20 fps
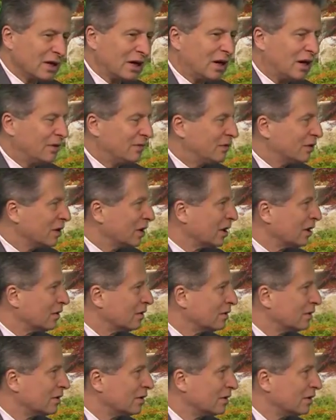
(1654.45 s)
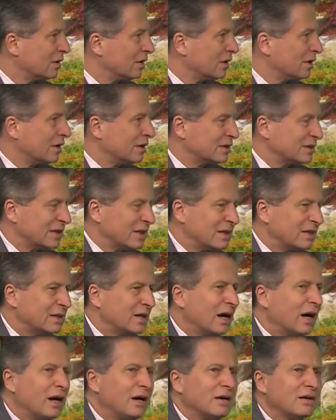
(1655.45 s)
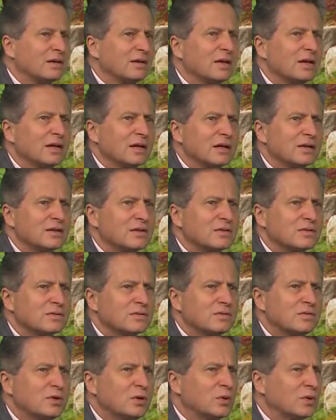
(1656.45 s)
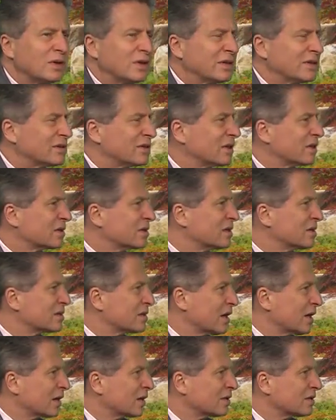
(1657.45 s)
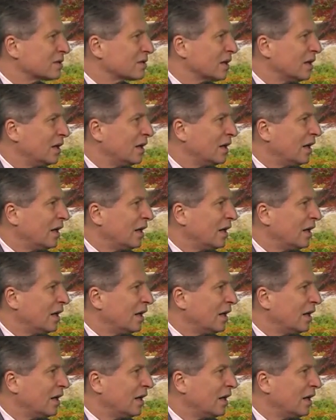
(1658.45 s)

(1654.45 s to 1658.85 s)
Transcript: Off you go. The entire thing. It's fewer than 60 seconds.